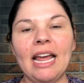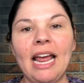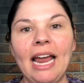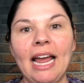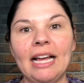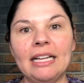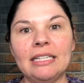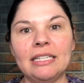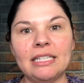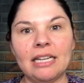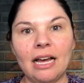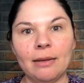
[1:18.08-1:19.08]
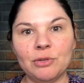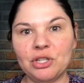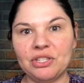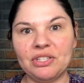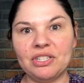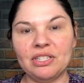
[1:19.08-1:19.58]
and
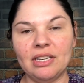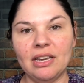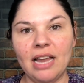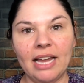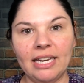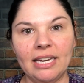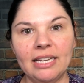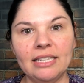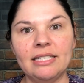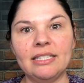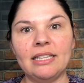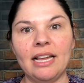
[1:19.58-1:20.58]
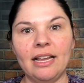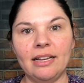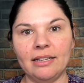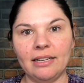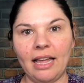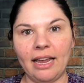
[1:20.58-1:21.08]
just nuttiness
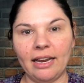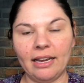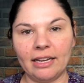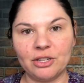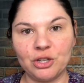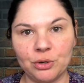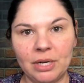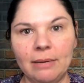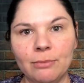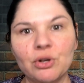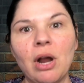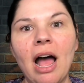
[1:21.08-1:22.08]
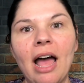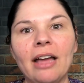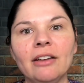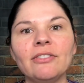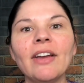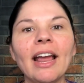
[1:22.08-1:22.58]
and like extreme drive.